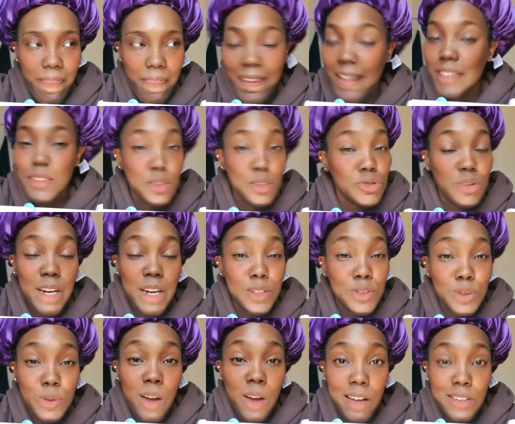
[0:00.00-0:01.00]
That's not trying
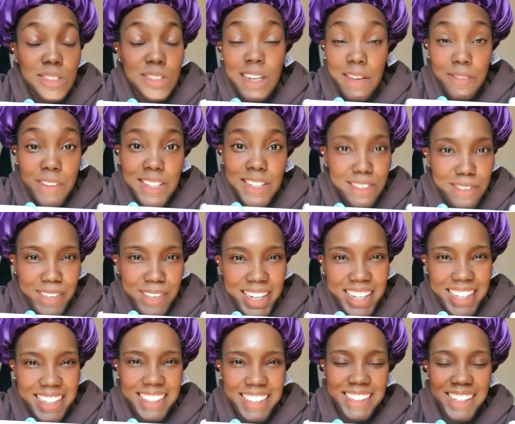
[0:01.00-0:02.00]
too hard to diversify.